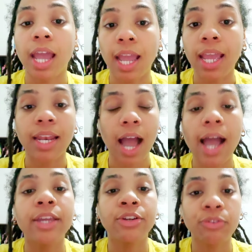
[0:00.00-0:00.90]
And
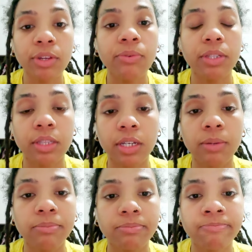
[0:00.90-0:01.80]
I agree with
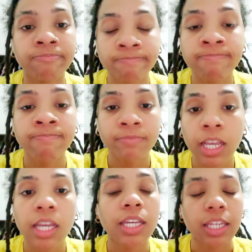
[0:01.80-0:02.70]
them.
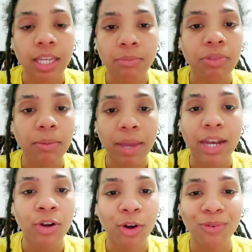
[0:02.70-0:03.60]
Keep them at
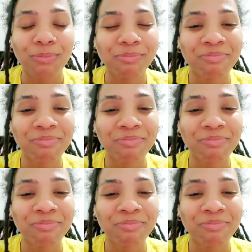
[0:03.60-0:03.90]
home.